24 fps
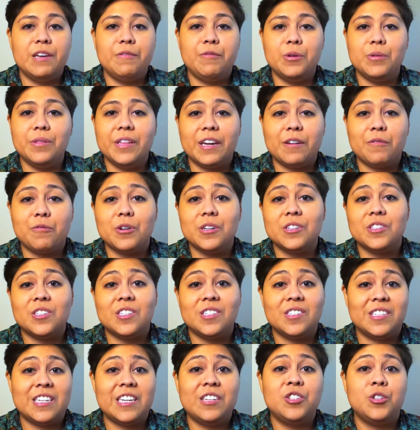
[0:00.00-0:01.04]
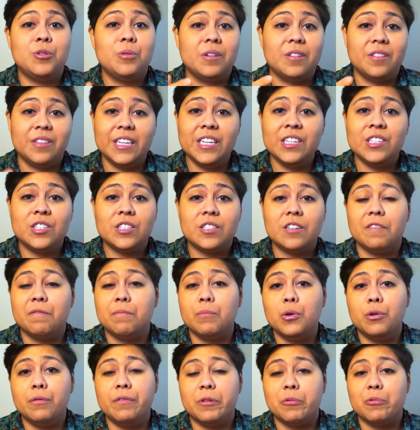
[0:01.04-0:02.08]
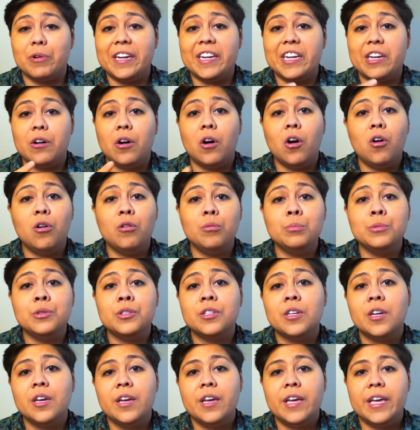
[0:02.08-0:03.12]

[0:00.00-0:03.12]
you'd like for us to send you a list of move-in ready homes